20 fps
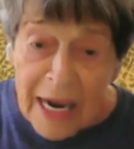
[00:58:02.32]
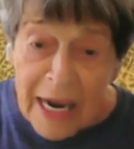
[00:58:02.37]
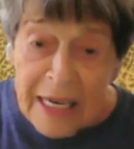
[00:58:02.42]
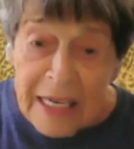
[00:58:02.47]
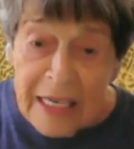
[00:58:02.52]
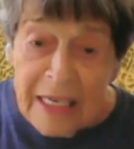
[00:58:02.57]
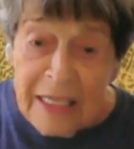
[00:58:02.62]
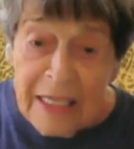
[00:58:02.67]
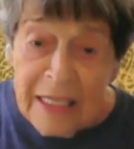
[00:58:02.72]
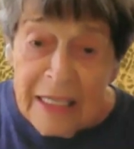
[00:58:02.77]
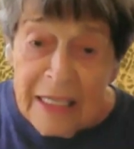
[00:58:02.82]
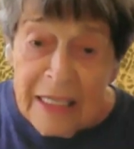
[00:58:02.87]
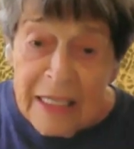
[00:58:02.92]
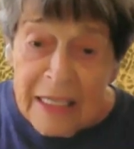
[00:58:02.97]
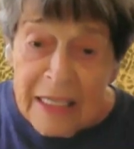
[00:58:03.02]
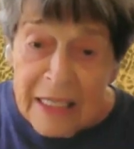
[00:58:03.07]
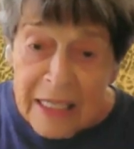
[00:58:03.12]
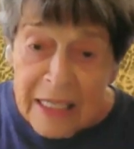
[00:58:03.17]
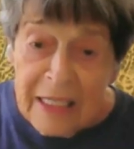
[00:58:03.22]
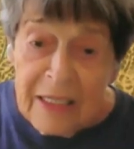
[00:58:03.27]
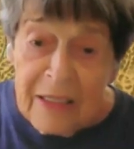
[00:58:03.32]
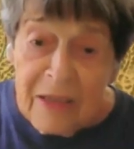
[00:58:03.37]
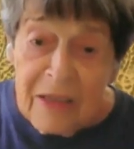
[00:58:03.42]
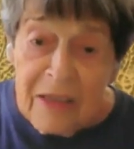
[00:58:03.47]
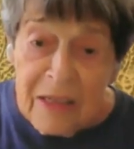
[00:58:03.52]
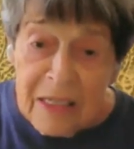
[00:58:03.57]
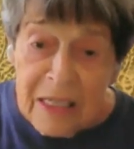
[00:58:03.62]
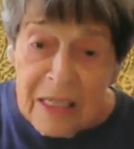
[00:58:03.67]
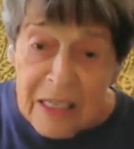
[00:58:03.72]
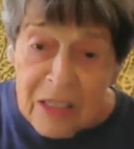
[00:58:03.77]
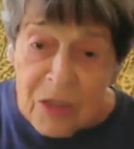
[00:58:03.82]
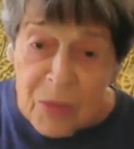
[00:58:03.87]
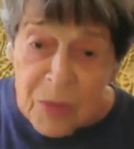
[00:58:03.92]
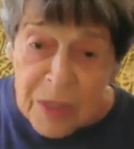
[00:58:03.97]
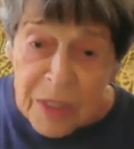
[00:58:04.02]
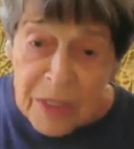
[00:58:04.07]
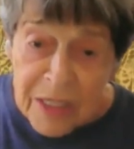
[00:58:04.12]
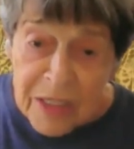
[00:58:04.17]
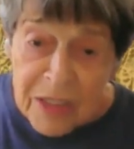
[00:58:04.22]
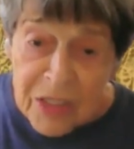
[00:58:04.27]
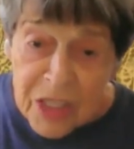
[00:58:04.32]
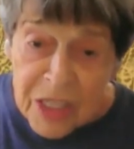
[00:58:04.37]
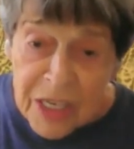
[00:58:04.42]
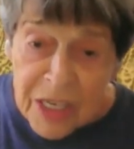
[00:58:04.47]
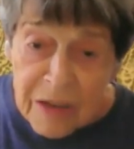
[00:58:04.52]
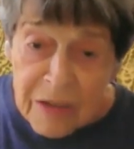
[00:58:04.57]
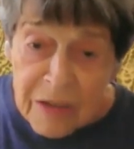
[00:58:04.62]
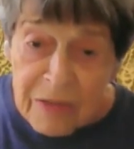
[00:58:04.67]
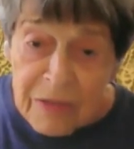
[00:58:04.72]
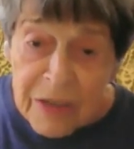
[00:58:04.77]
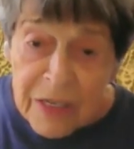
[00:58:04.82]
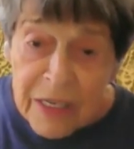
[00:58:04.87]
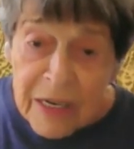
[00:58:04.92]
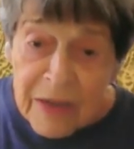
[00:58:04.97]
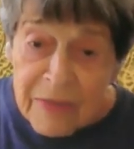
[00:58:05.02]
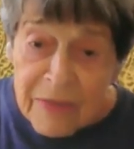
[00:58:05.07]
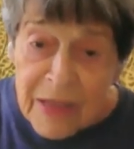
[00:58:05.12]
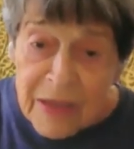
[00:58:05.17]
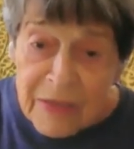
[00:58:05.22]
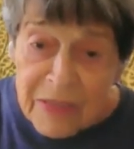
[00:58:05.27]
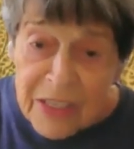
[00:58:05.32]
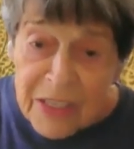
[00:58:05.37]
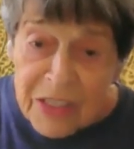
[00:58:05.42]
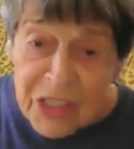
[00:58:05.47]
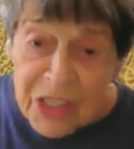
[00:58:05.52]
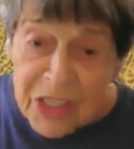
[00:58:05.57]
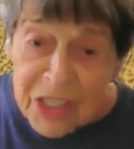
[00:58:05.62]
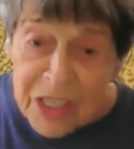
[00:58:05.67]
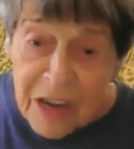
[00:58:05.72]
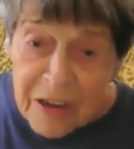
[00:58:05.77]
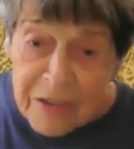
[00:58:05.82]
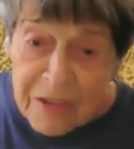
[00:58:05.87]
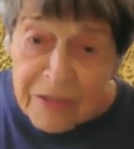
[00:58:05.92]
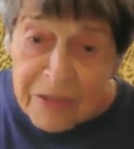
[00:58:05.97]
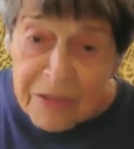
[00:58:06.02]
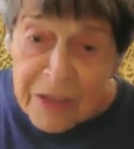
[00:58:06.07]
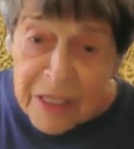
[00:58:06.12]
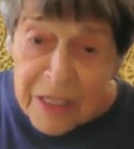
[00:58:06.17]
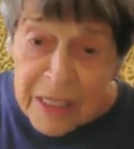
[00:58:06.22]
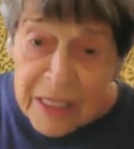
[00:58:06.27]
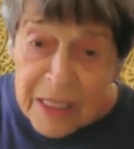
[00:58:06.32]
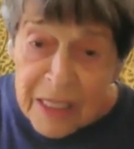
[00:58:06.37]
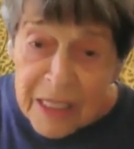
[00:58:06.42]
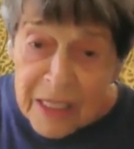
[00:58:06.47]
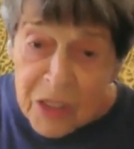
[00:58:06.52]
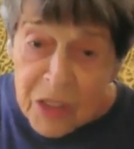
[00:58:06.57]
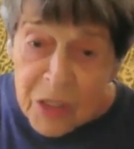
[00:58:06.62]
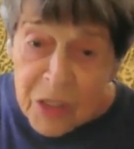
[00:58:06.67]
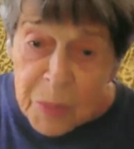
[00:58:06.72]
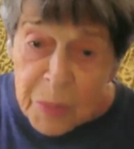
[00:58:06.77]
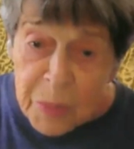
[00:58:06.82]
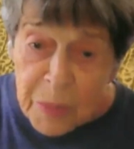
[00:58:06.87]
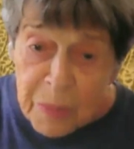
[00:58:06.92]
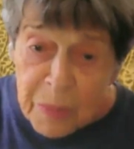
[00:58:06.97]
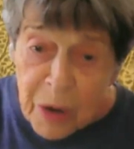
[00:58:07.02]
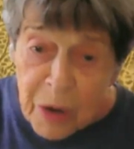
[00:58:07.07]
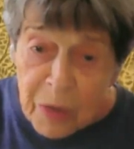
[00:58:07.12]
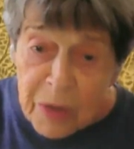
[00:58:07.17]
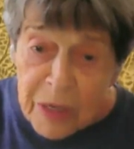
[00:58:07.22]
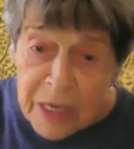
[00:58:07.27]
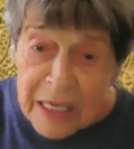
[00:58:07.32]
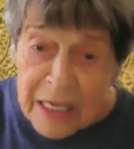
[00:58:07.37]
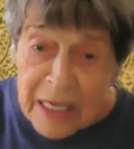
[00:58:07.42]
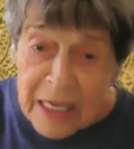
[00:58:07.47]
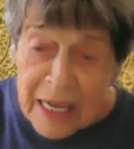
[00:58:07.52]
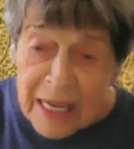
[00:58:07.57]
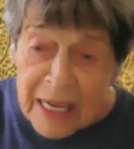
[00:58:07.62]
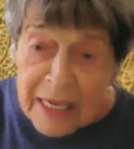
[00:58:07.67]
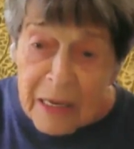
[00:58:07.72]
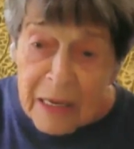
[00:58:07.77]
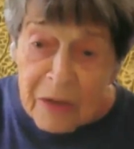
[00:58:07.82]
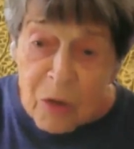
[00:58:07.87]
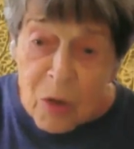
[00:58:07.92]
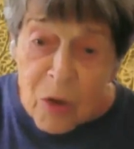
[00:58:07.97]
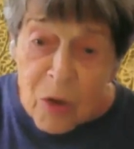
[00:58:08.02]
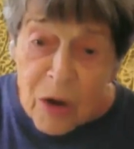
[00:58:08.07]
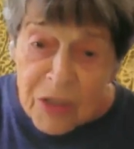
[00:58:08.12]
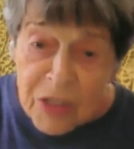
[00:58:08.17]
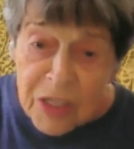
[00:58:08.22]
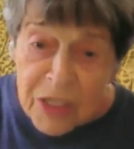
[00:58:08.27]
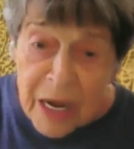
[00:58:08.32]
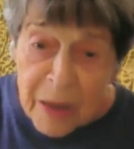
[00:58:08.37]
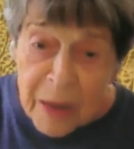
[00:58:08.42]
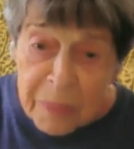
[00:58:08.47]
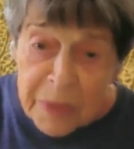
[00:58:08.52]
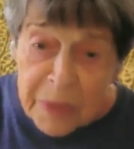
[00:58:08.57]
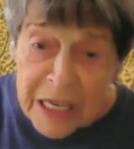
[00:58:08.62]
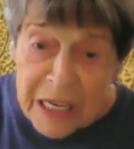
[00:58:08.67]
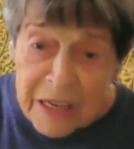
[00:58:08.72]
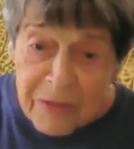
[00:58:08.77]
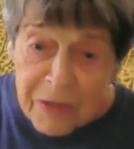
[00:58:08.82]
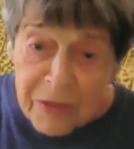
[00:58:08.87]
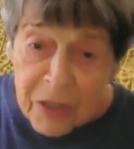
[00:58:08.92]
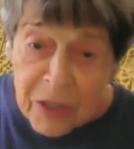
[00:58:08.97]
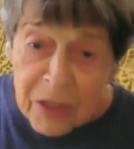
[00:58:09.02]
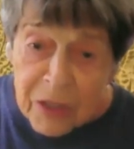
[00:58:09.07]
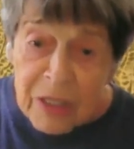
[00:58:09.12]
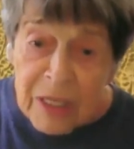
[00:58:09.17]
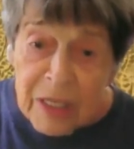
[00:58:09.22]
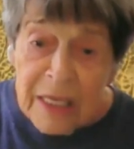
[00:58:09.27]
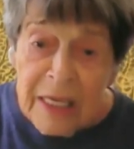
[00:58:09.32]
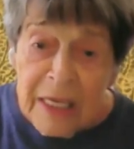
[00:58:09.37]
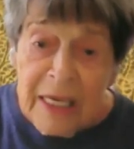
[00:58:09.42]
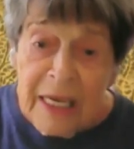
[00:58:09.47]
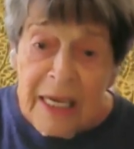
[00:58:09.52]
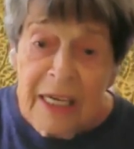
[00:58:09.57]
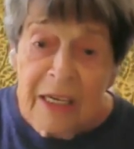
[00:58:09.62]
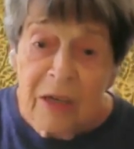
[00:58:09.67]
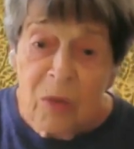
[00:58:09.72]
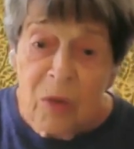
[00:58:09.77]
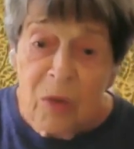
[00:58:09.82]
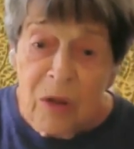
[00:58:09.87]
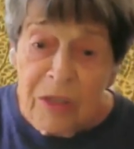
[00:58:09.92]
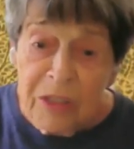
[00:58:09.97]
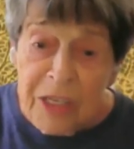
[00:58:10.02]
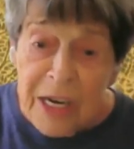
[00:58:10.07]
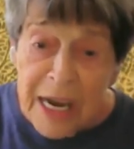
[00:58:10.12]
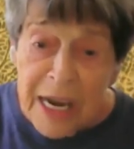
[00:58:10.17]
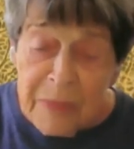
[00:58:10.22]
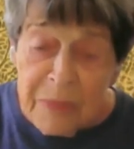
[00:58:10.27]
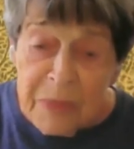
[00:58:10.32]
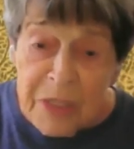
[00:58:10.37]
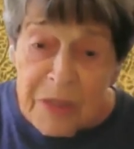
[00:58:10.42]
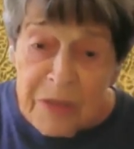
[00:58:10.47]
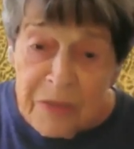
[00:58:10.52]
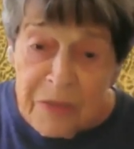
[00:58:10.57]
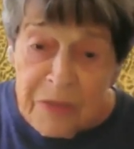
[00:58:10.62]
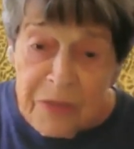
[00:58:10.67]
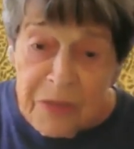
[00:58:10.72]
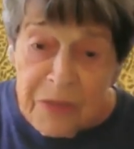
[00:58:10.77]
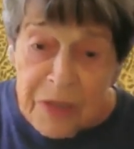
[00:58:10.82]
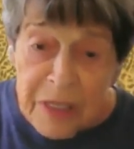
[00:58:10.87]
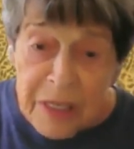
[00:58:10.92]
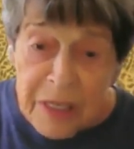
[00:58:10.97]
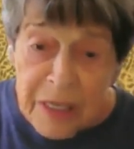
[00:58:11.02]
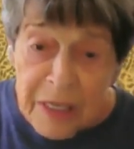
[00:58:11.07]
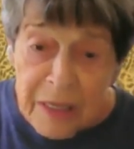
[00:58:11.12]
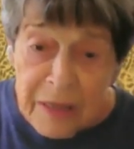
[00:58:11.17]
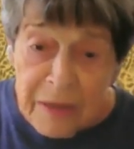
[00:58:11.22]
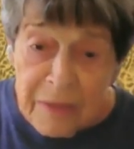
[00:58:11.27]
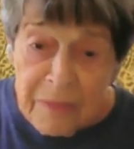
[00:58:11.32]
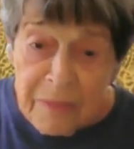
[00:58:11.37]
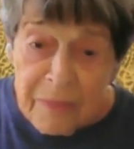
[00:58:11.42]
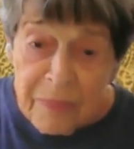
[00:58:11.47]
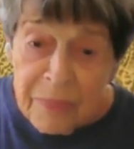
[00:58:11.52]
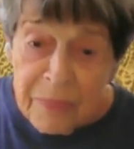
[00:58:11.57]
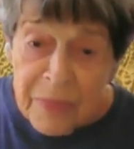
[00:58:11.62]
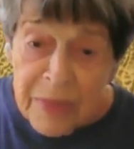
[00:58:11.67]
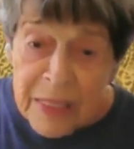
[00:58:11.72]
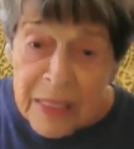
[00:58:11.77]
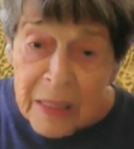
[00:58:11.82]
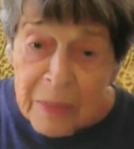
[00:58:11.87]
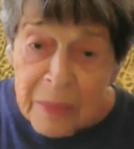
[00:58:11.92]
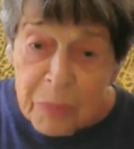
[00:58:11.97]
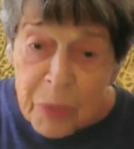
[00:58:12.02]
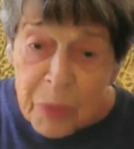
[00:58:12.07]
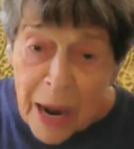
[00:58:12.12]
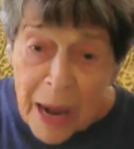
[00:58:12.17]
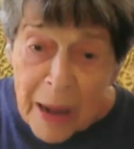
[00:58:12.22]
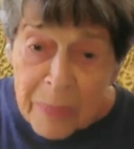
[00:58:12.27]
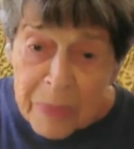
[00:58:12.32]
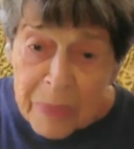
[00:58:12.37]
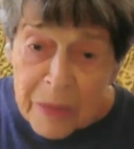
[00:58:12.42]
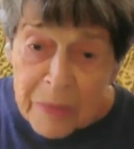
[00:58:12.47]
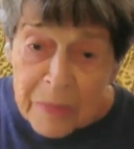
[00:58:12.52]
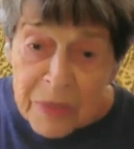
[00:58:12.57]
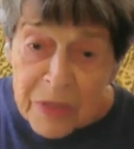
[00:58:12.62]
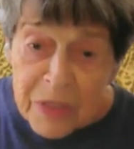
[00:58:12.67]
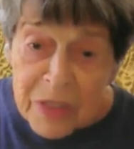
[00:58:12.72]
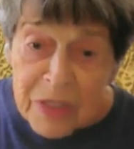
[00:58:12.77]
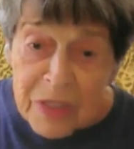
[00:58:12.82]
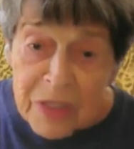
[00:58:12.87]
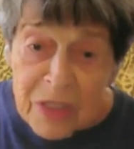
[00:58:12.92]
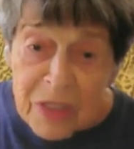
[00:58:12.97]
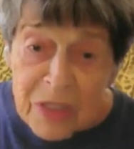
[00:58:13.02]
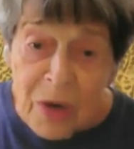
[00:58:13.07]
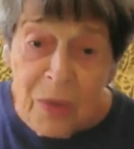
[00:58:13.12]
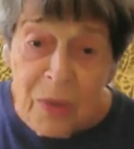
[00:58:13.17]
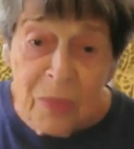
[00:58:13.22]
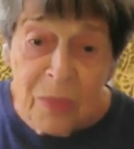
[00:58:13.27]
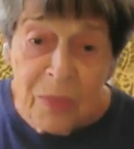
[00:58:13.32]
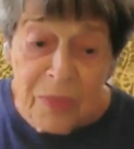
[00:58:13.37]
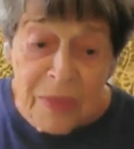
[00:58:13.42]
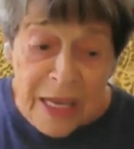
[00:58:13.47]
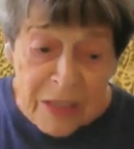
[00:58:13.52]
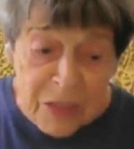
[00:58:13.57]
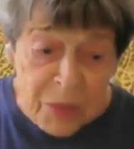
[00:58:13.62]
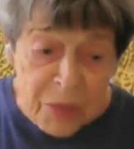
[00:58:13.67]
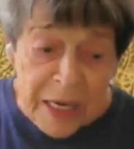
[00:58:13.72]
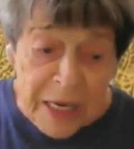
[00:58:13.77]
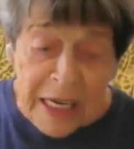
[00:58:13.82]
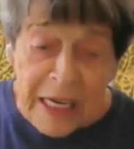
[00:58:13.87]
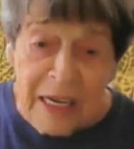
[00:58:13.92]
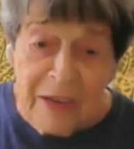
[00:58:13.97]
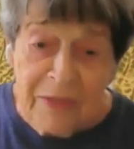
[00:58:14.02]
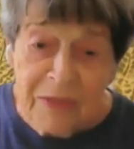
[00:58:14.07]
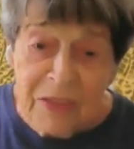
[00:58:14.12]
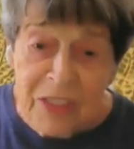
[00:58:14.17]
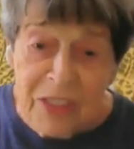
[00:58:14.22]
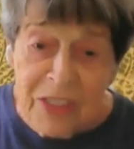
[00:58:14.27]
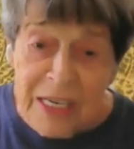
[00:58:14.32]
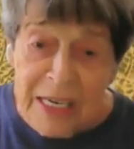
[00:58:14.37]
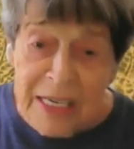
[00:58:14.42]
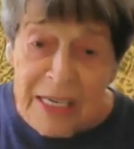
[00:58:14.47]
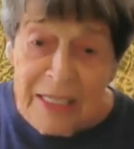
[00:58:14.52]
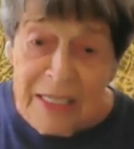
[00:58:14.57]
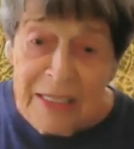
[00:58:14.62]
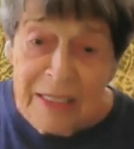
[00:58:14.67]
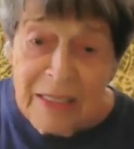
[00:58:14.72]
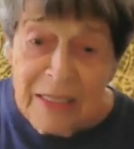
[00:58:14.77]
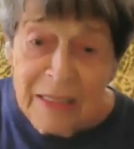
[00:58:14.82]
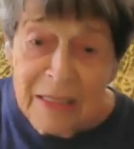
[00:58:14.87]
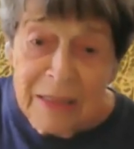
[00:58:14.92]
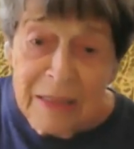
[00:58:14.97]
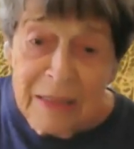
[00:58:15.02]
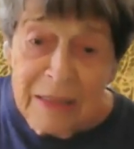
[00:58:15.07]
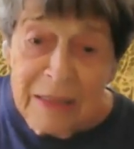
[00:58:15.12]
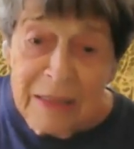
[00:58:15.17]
why in Israel itself that this stuff is promoting and causing upheaval and all types of problems. So that's what I have to say.